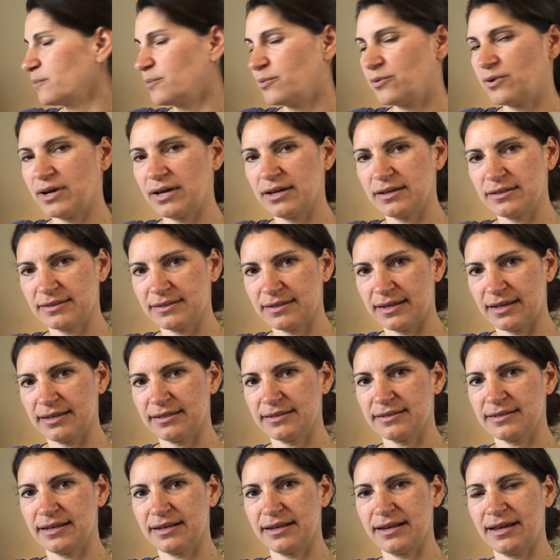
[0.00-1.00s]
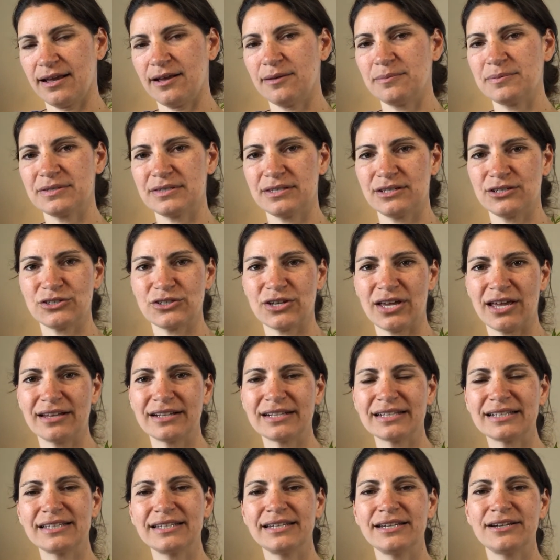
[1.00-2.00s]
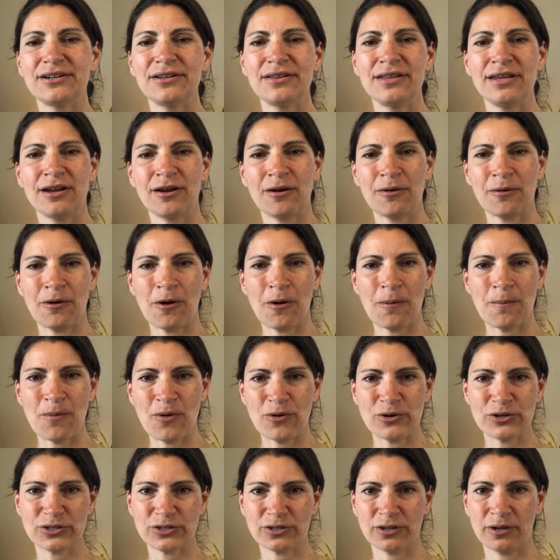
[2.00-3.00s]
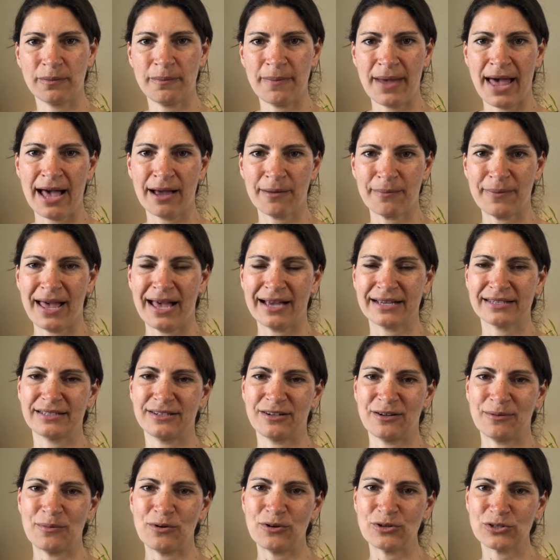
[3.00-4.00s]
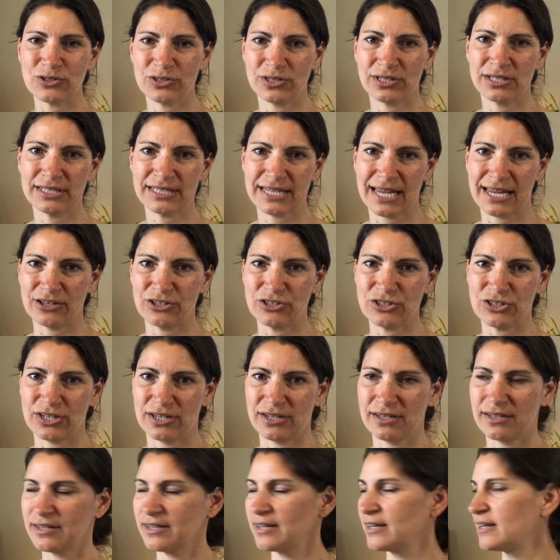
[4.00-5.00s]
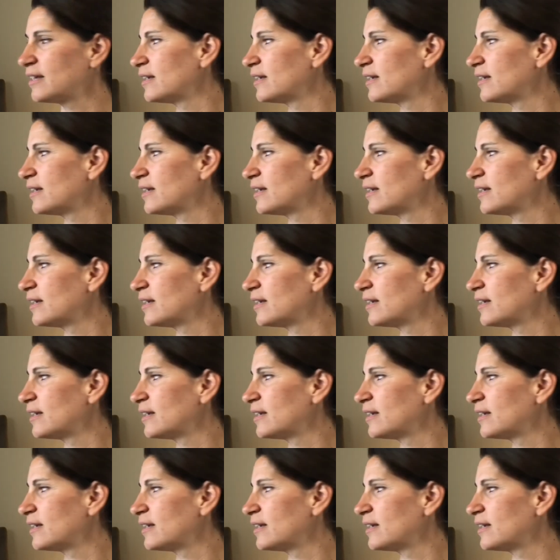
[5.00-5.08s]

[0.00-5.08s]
process that helps the child clear their emotional backpacks, their emotional tension,